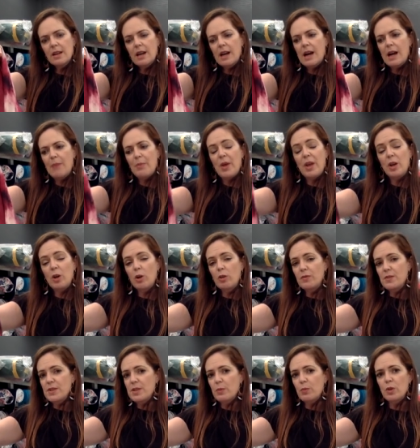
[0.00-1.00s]
And
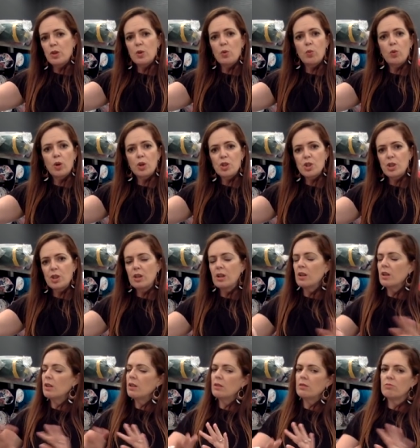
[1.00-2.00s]
obviously when you wash
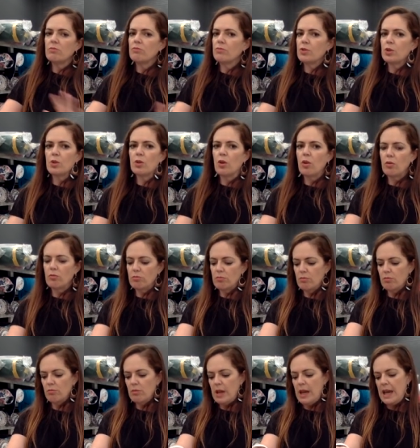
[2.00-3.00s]
it, do not
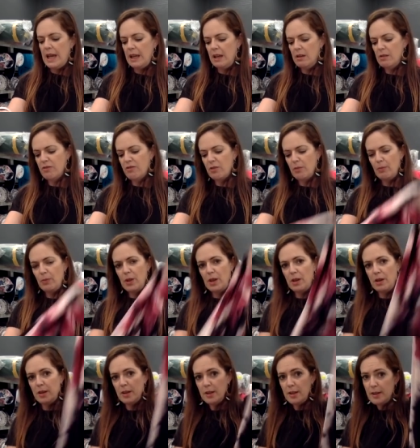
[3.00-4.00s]
hang it from
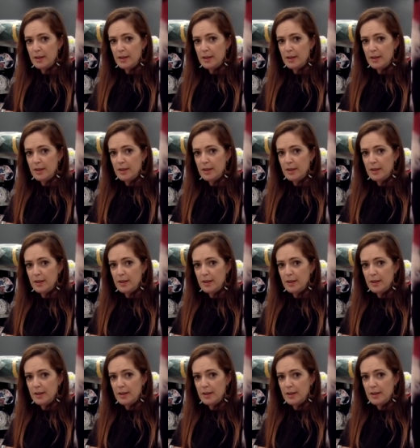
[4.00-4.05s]
the